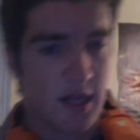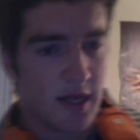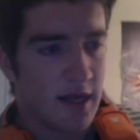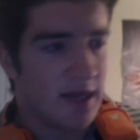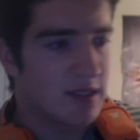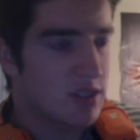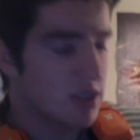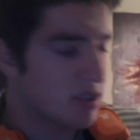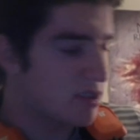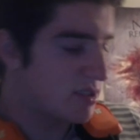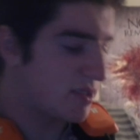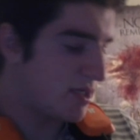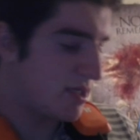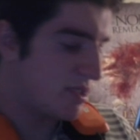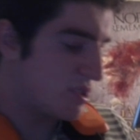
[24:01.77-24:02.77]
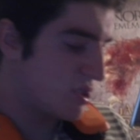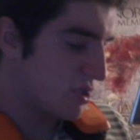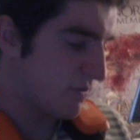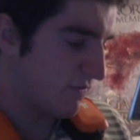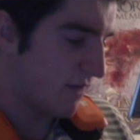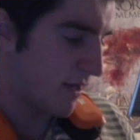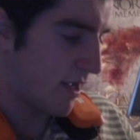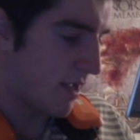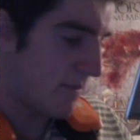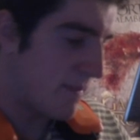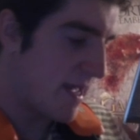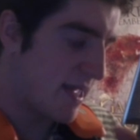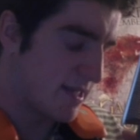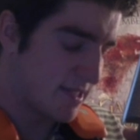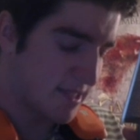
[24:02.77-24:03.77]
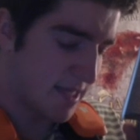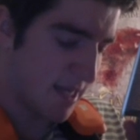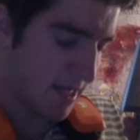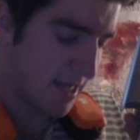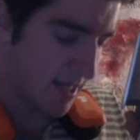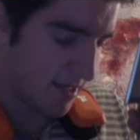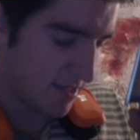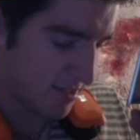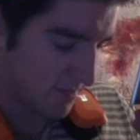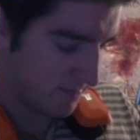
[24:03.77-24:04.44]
it's just, it's just fucking immense. And